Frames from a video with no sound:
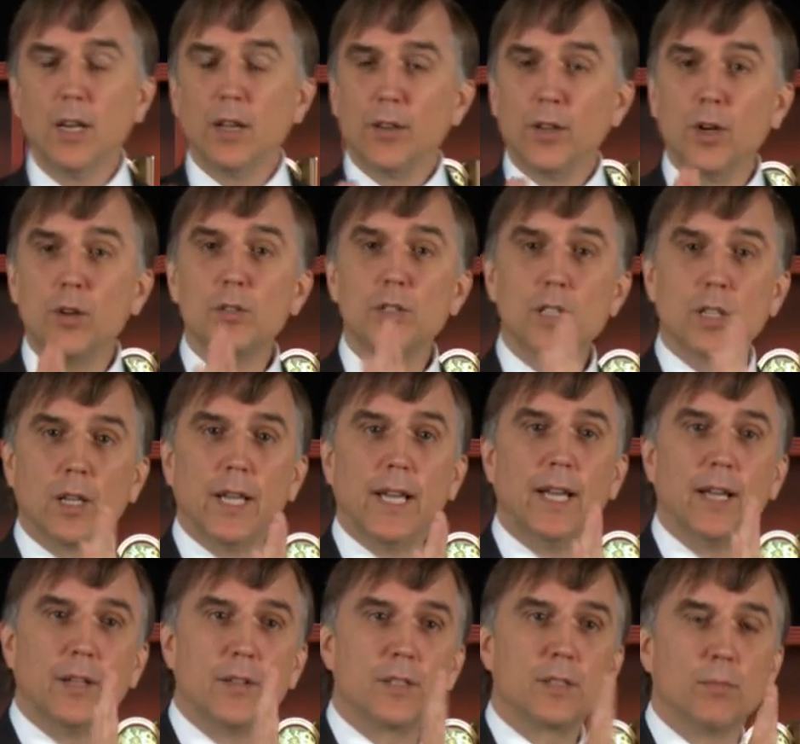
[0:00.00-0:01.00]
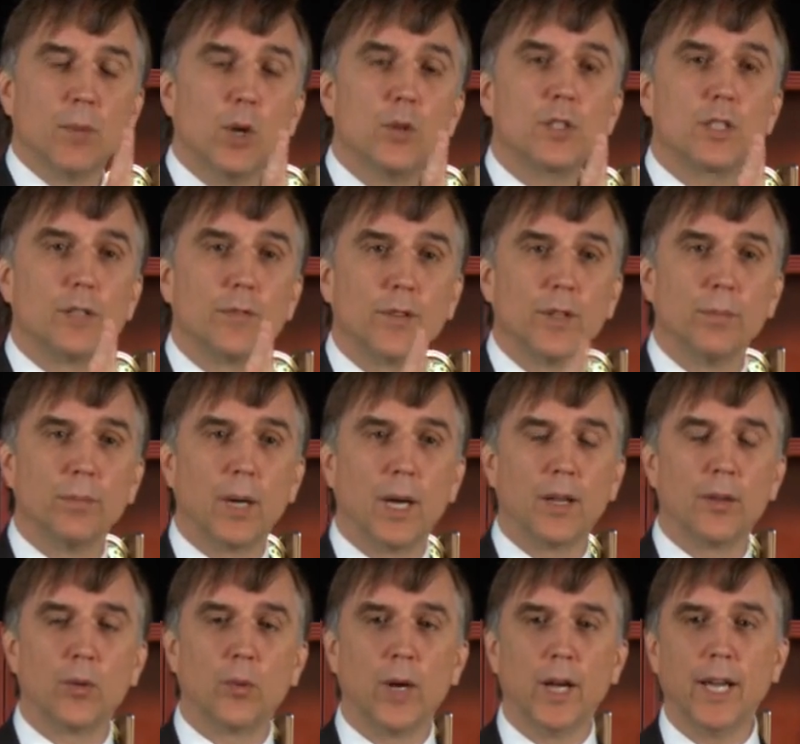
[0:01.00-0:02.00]
Those lands, most of them, by
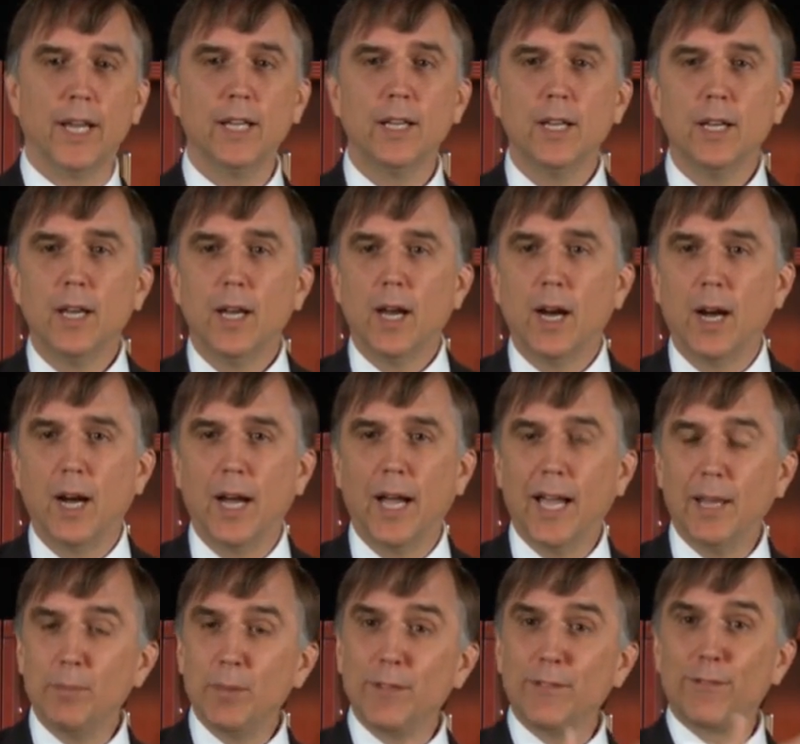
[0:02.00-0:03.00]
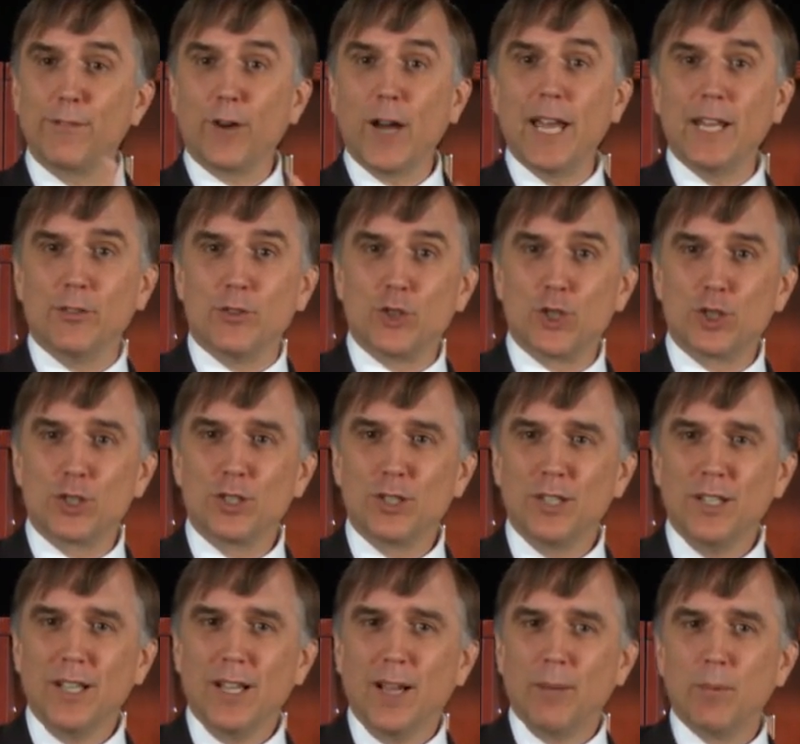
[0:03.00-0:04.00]
the way, had been French,
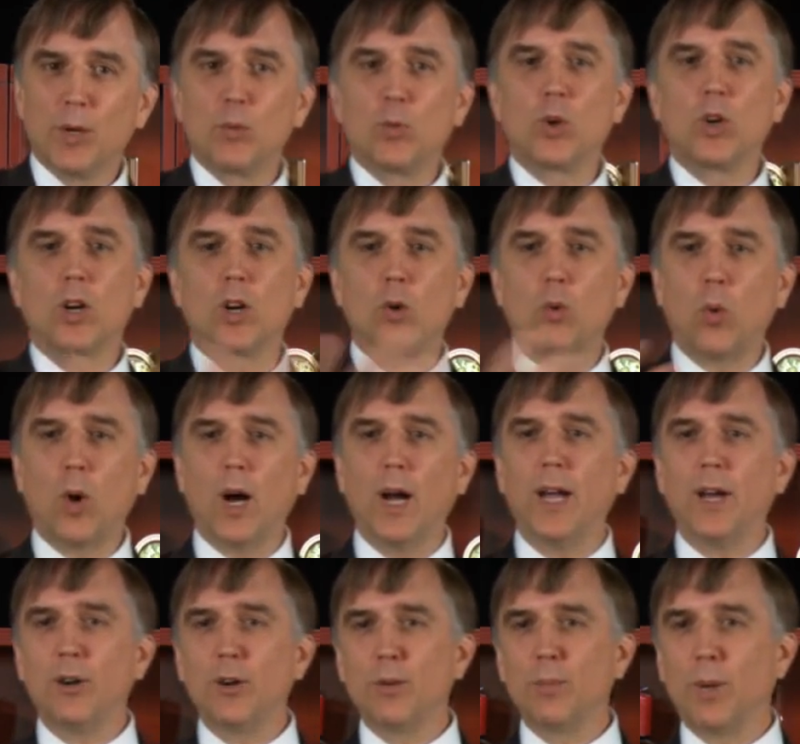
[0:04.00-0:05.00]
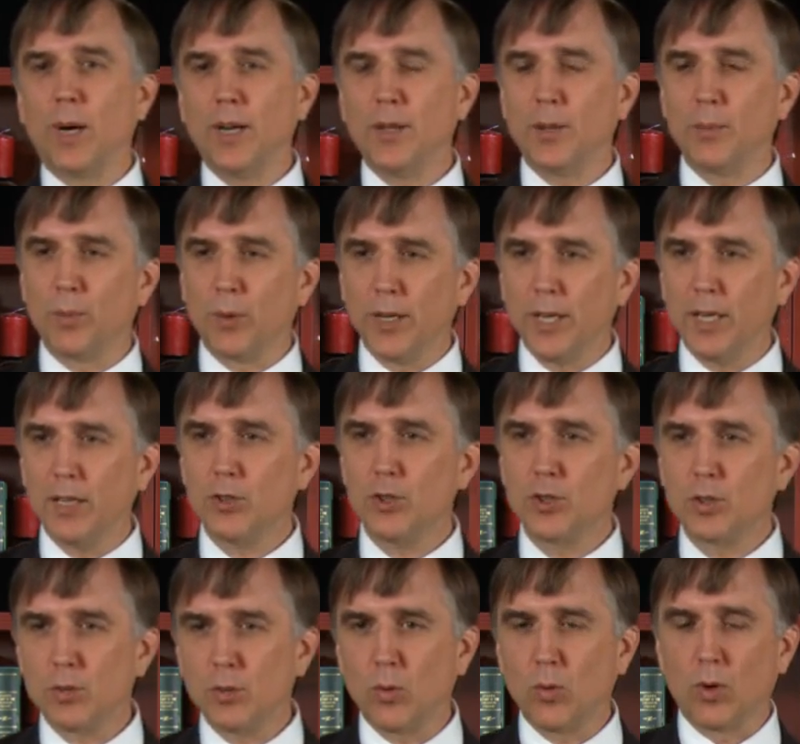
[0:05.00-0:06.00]
but were acquired by the
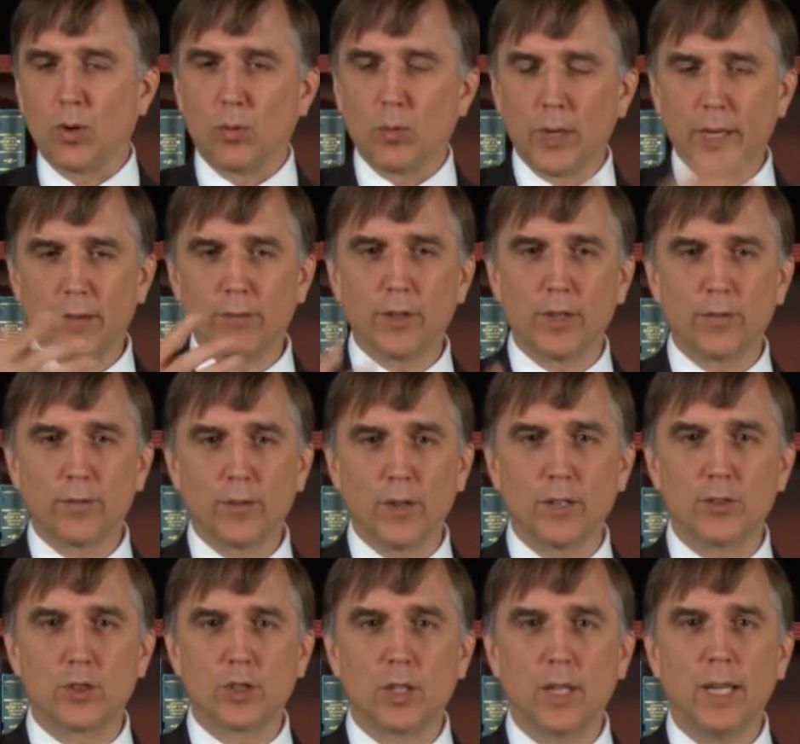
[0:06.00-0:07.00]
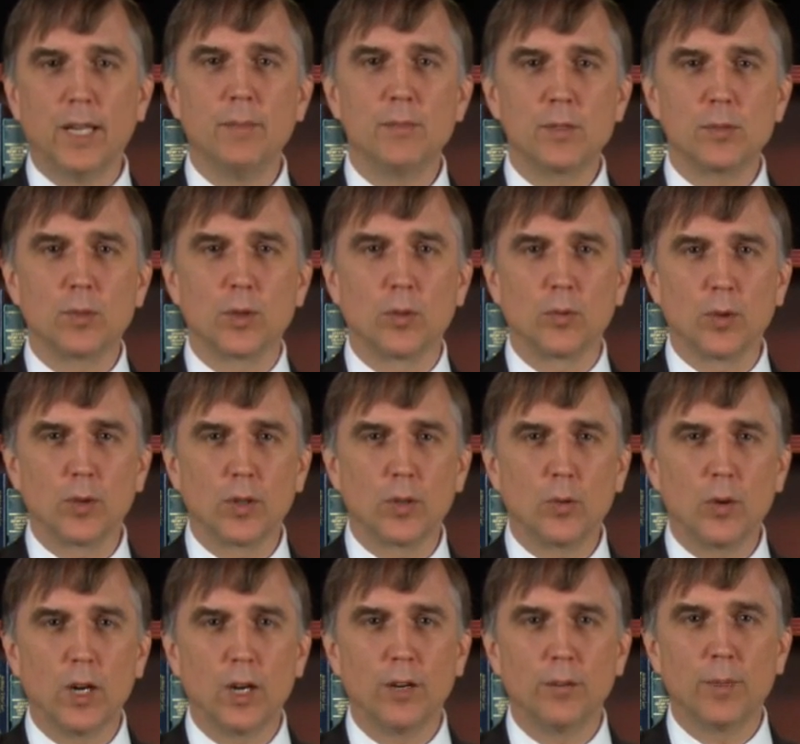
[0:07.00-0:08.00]
British, or whatever the French claims were
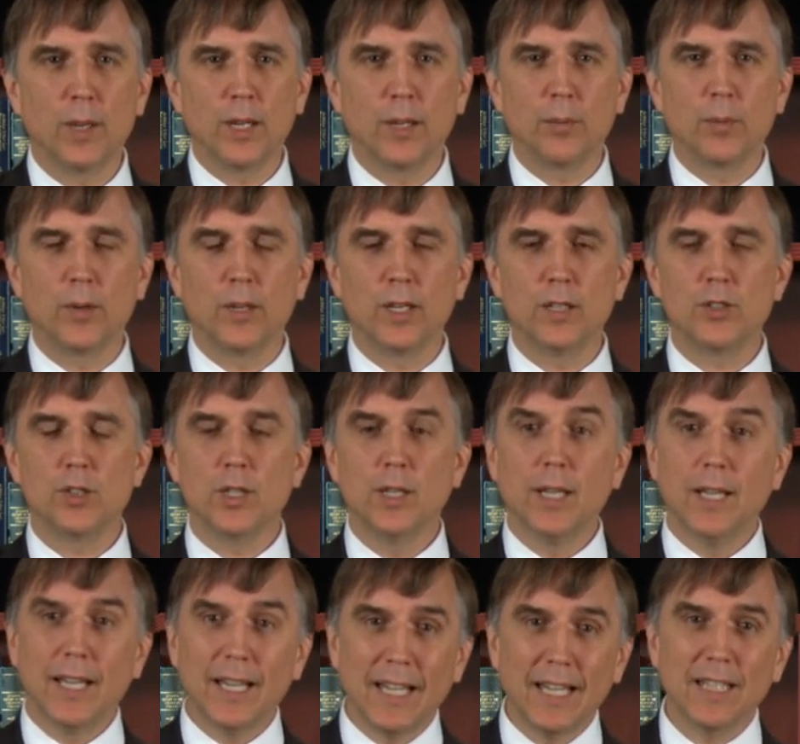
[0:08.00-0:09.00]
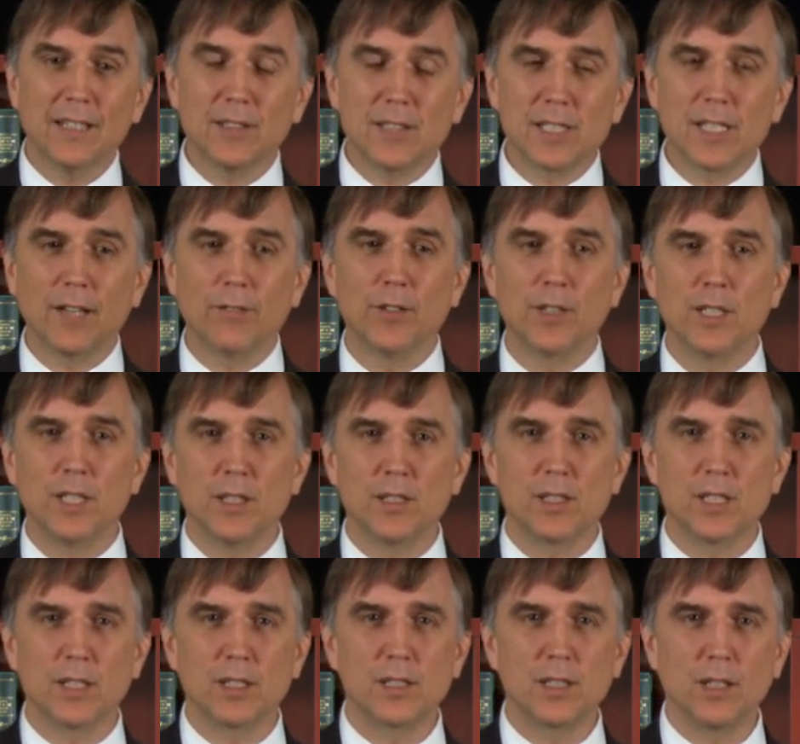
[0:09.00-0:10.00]
acquired by the British, in
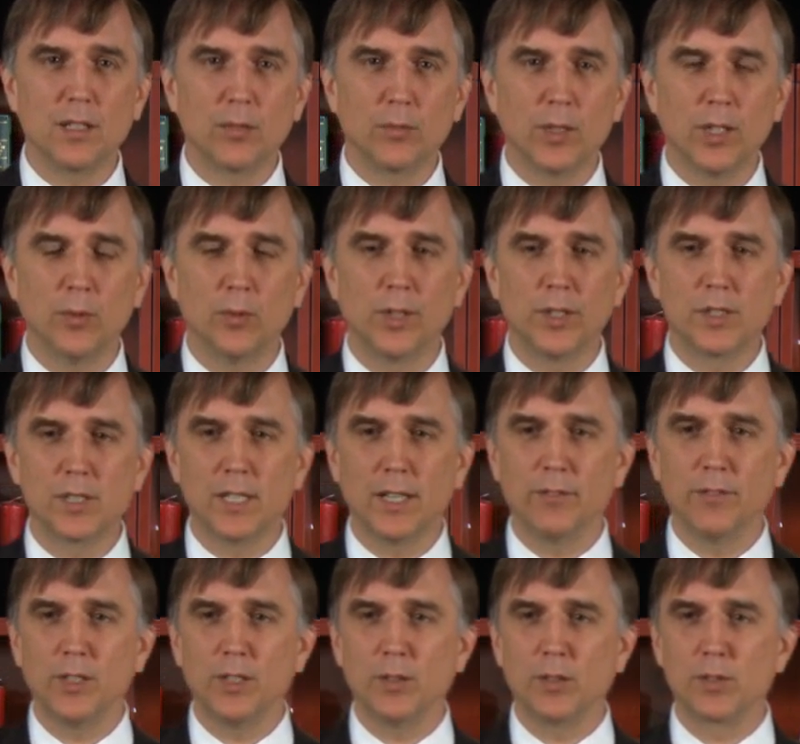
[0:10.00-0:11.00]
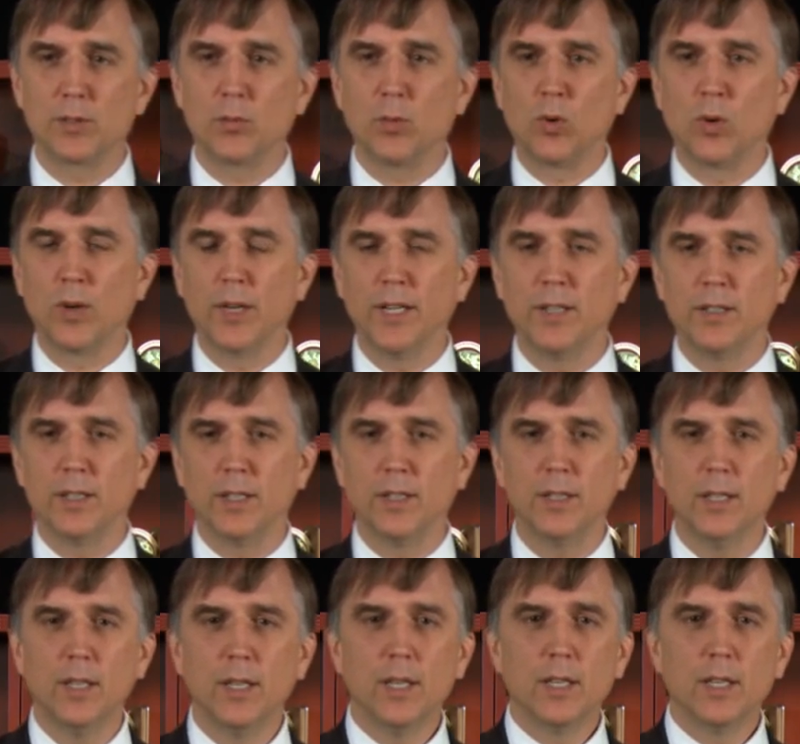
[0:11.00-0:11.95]
1763 when the 7 Years' War ended.